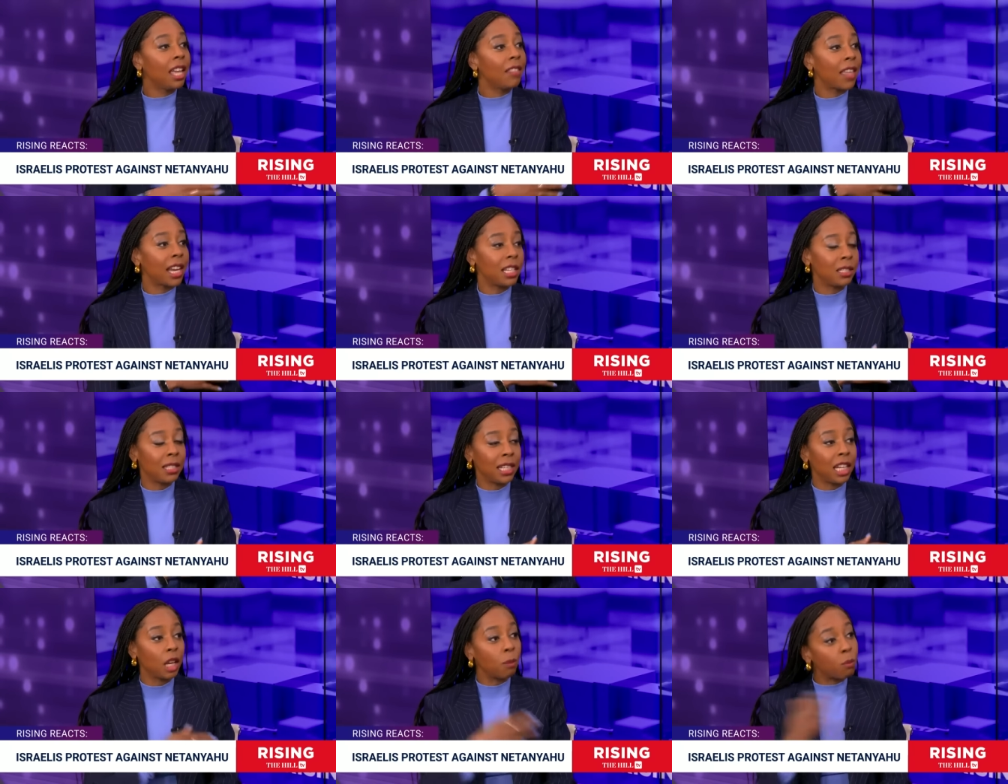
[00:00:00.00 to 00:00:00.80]
that it's
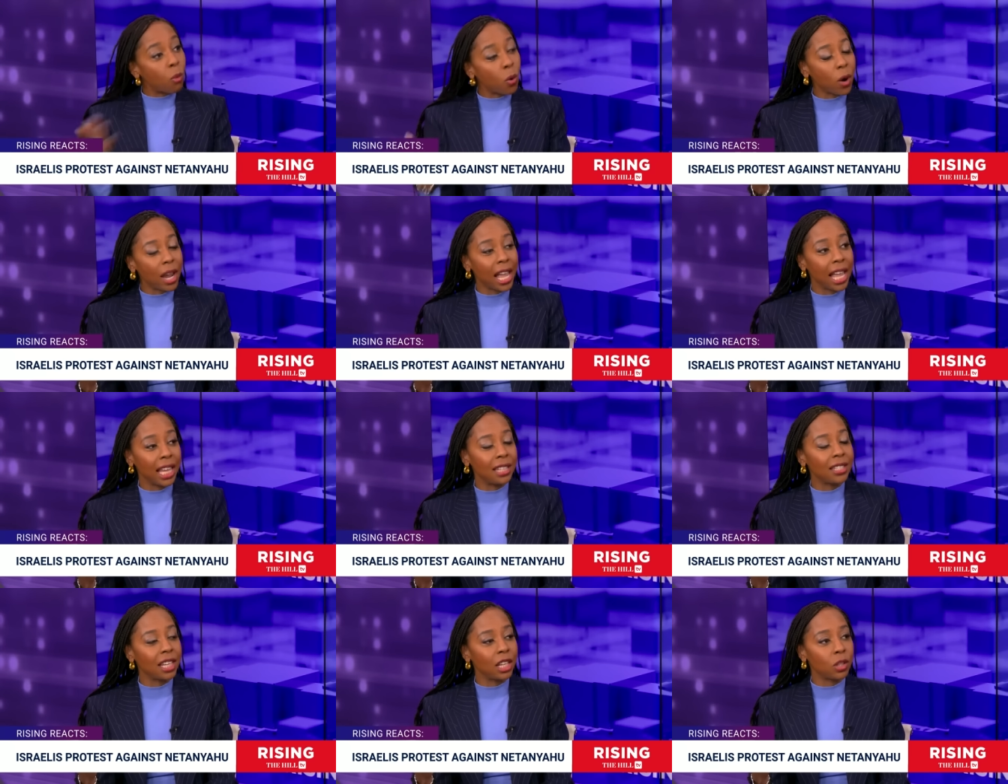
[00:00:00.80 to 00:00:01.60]
sending more
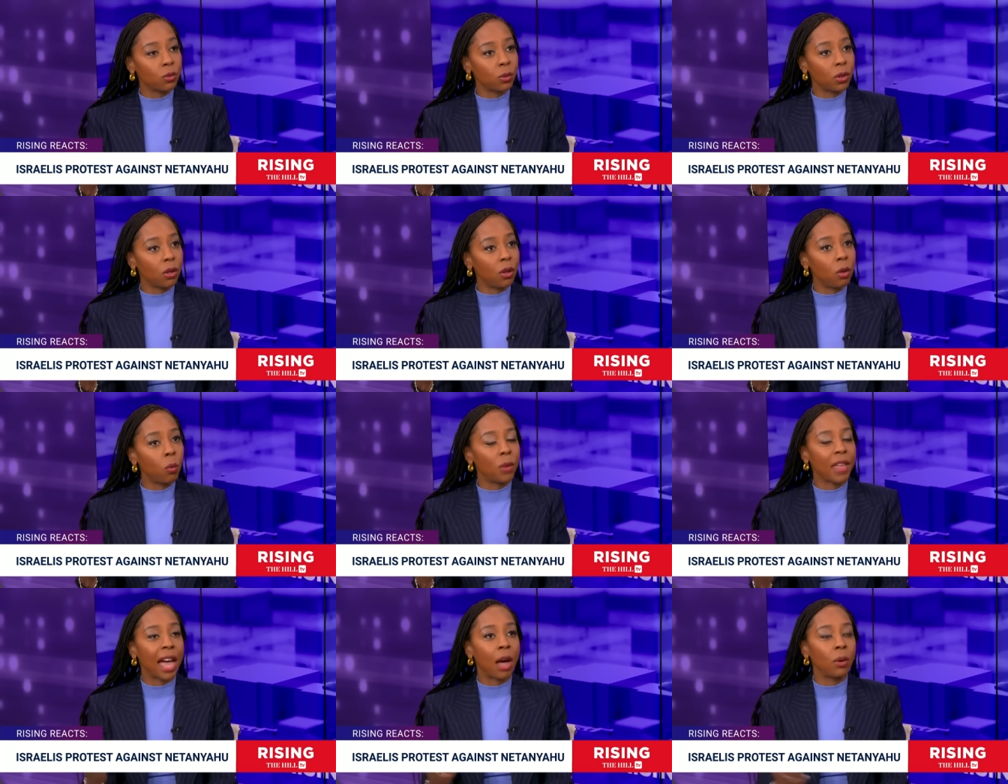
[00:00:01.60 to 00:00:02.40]
aid to Israel
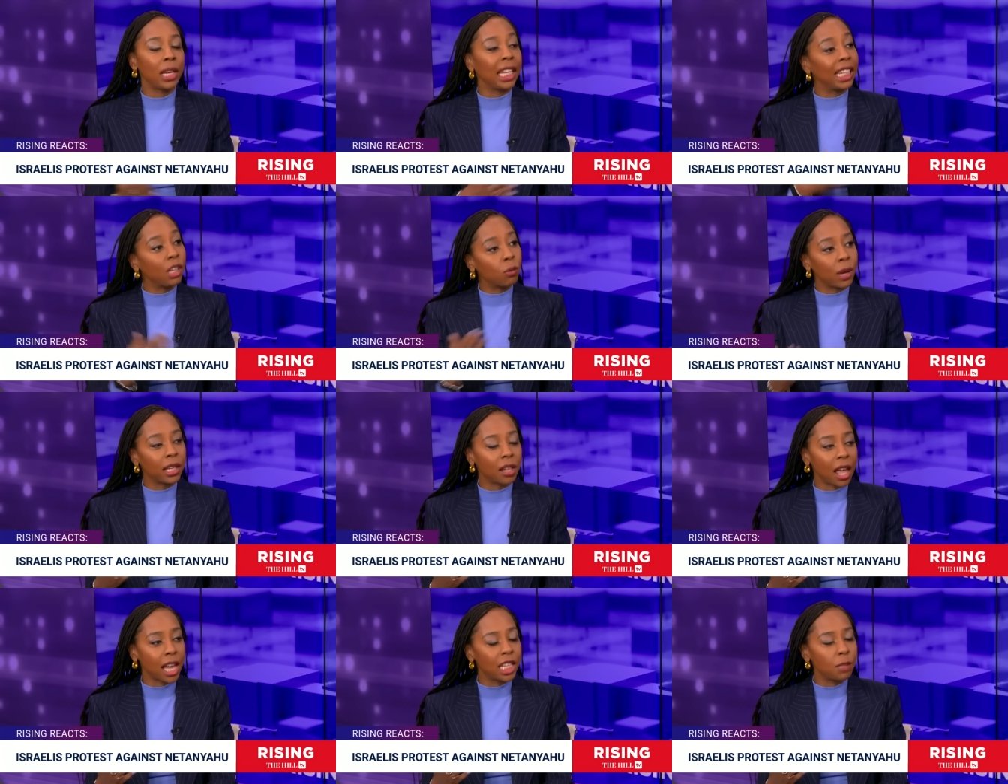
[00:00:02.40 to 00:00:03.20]
without any red
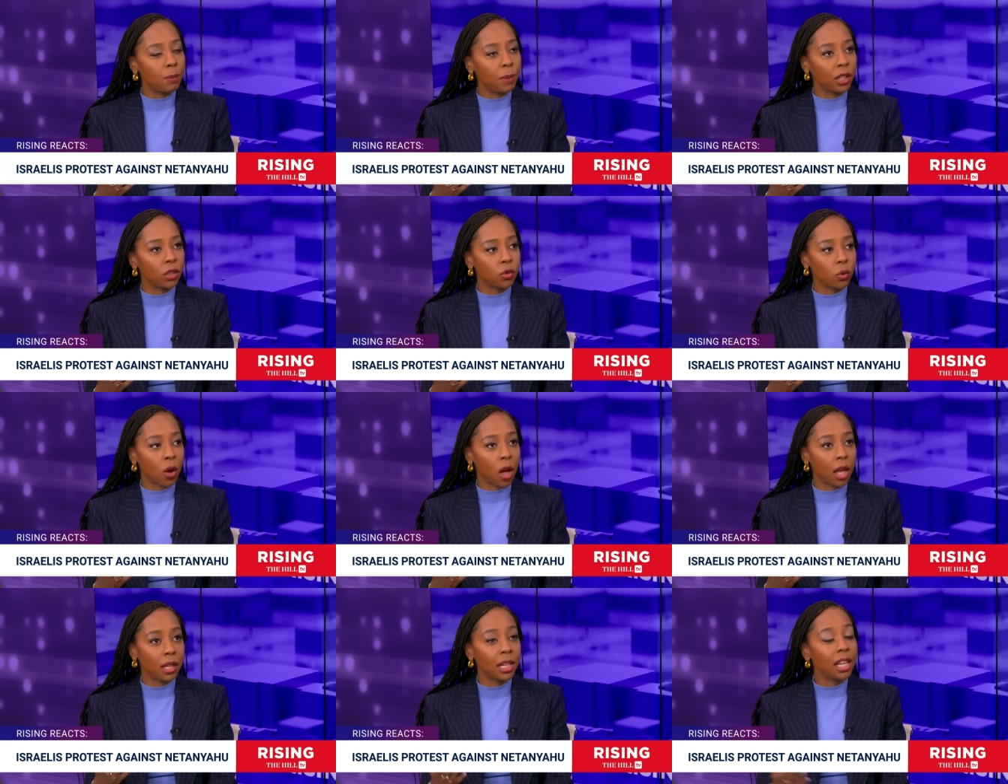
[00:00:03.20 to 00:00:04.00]
lines being
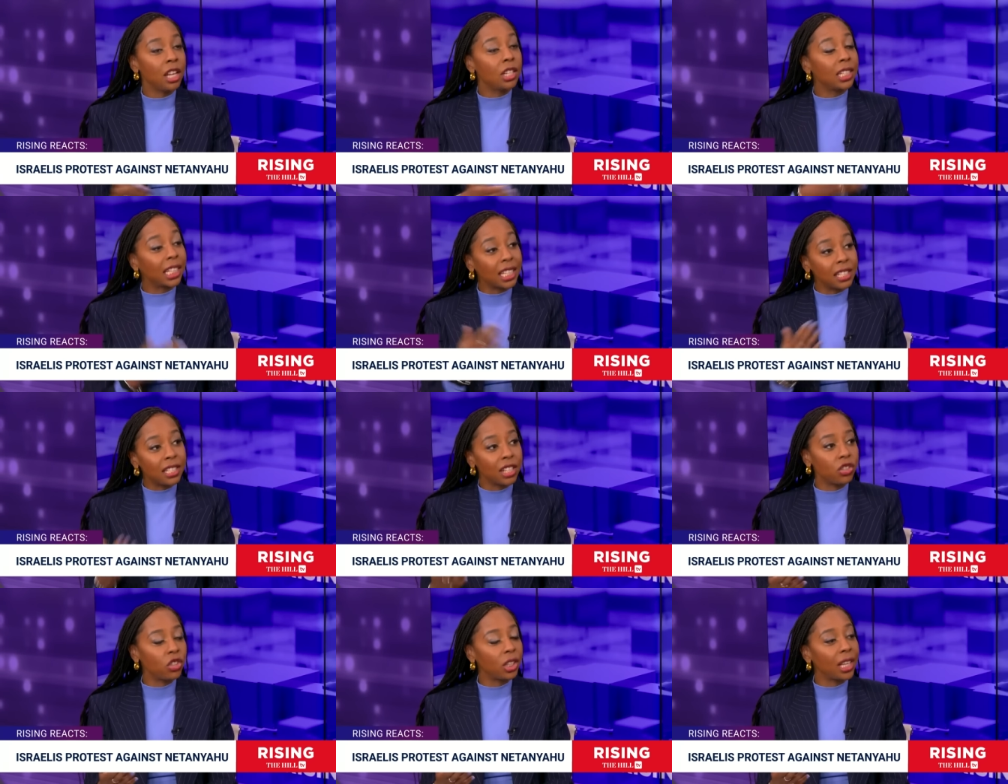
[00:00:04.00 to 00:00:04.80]
drawn to
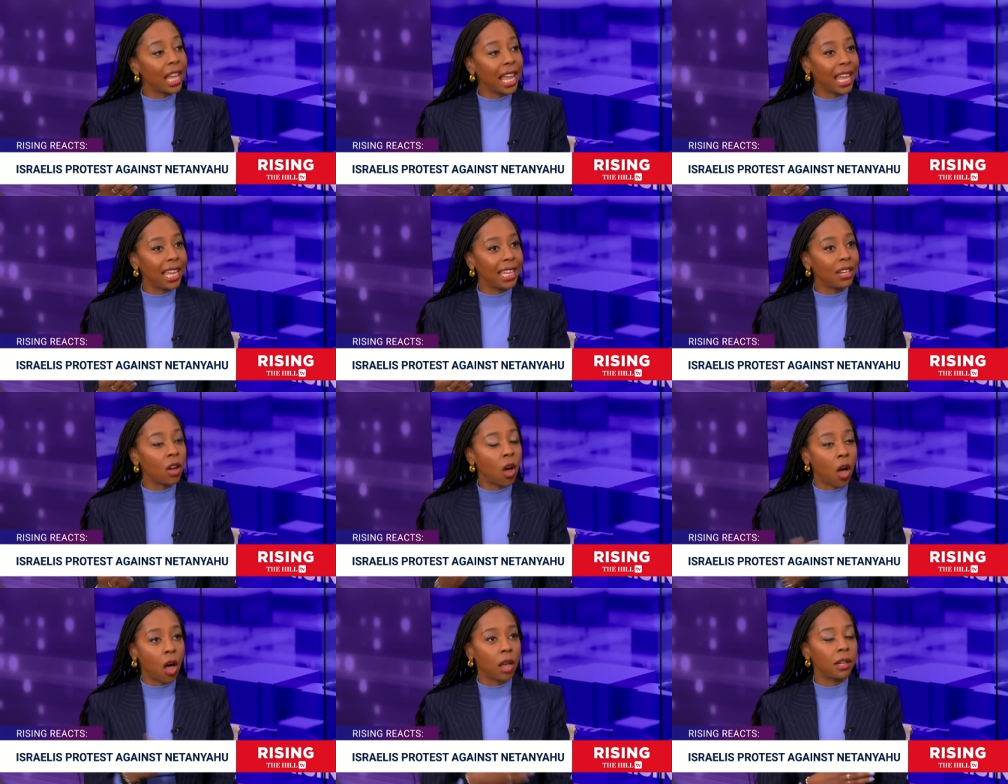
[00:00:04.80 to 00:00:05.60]
condition aid
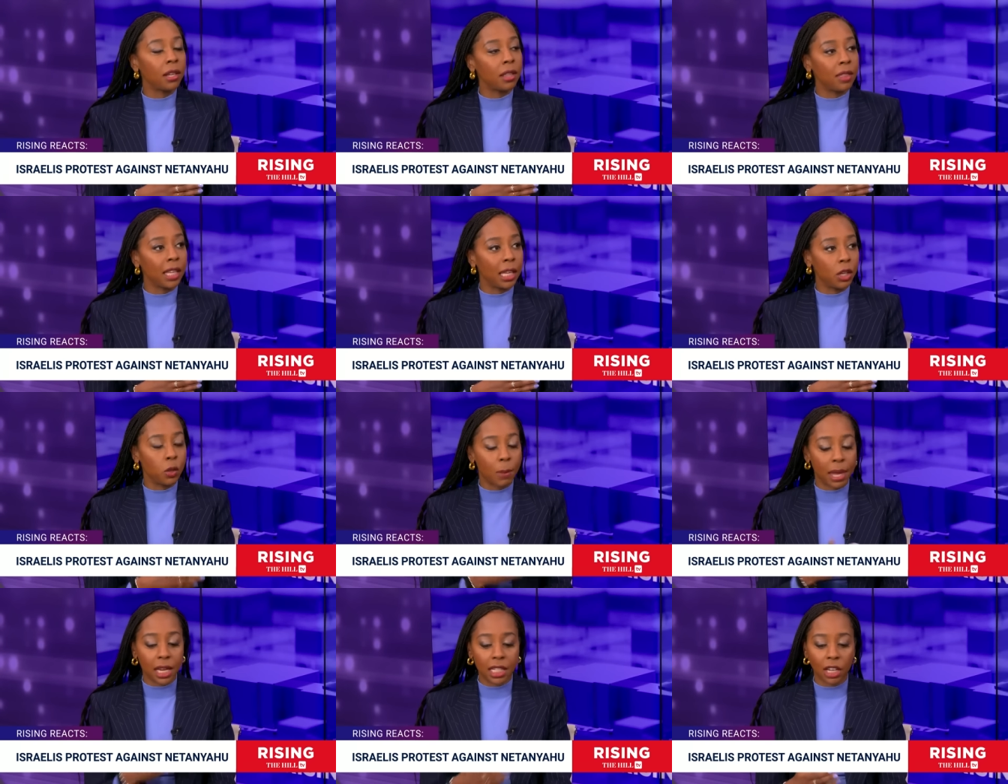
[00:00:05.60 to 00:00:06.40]
on the
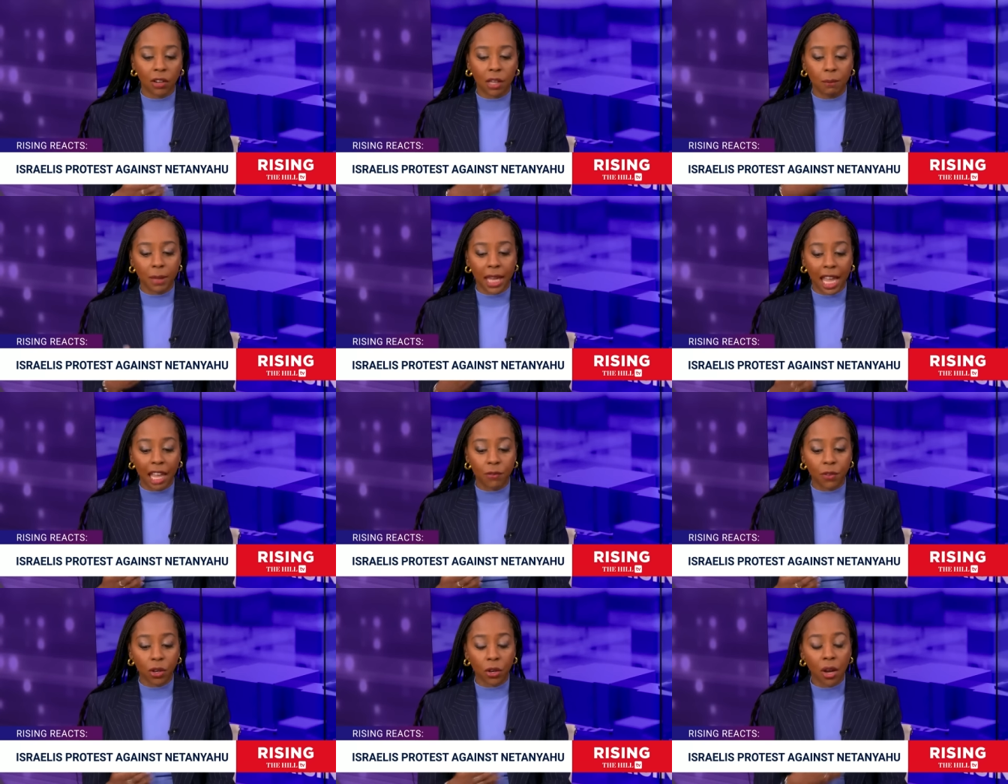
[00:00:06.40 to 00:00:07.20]
humanitarian
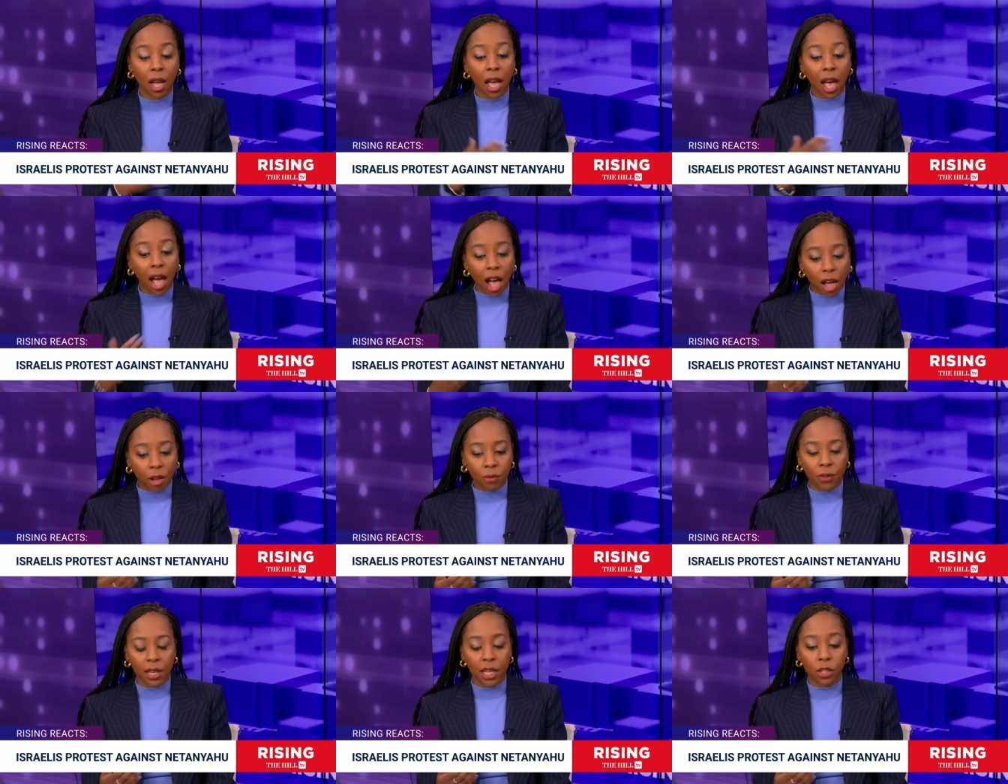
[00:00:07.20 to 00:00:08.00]
behavior
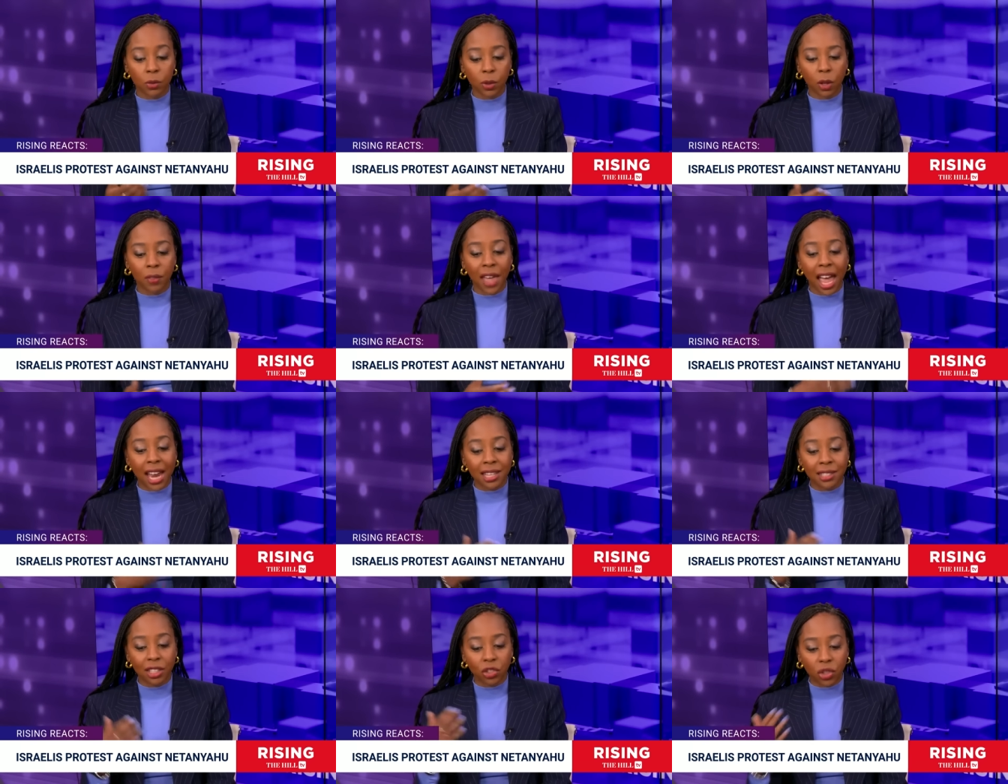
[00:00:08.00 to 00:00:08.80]
of Israel. The
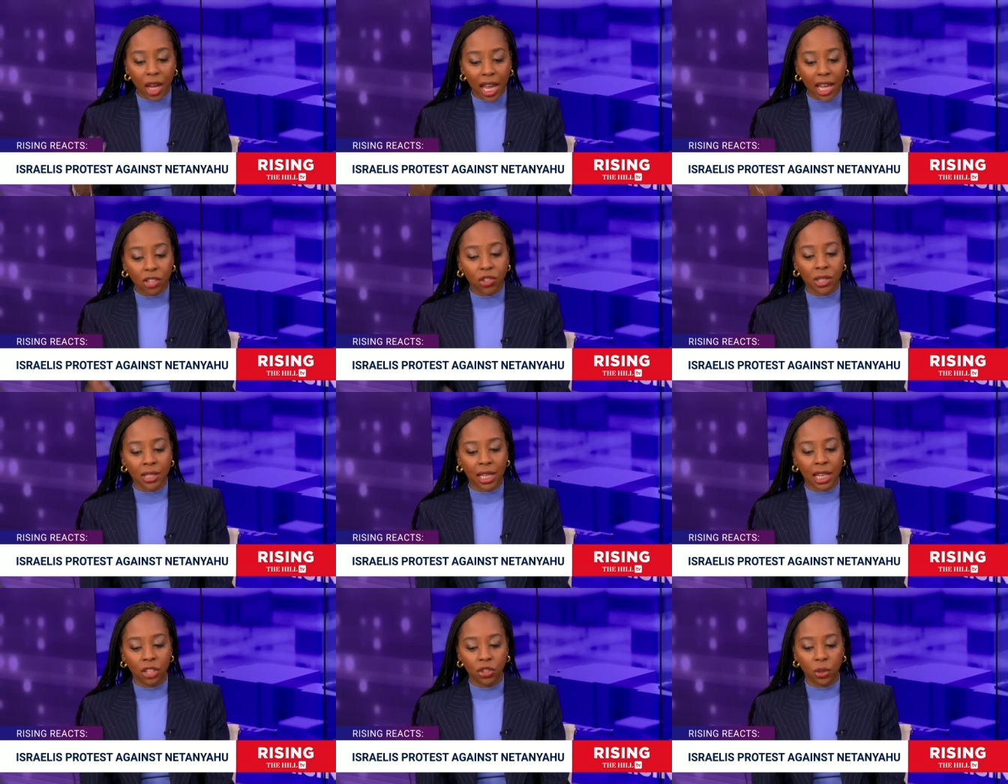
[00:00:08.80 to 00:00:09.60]
ICJ just
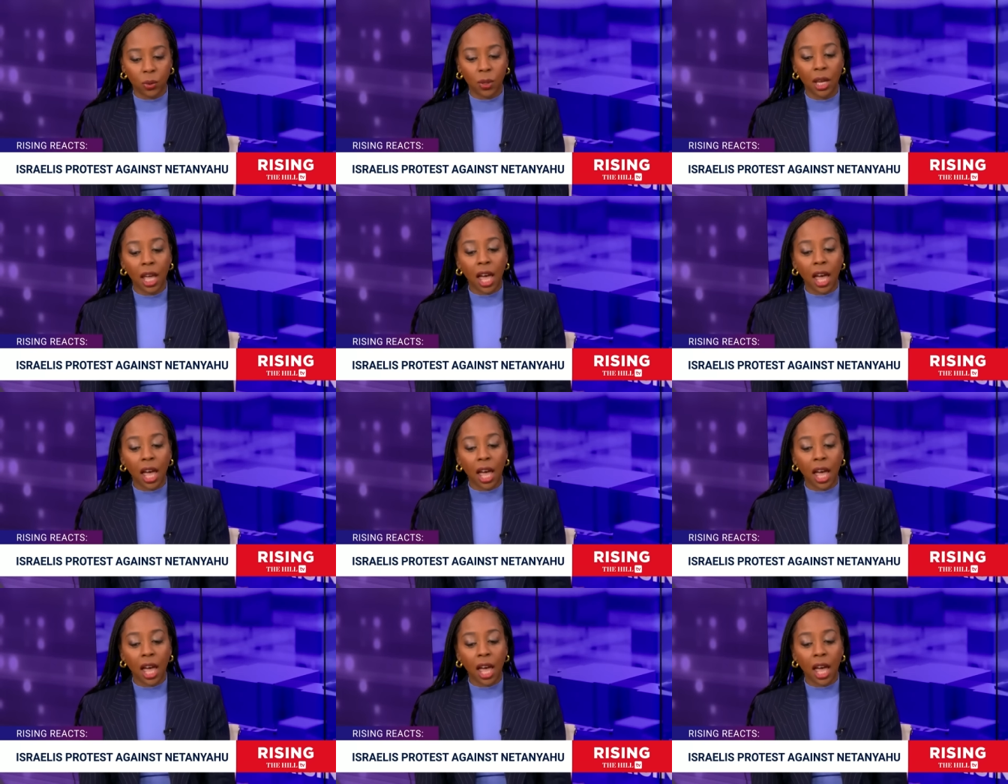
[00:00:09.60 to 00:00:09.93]
issued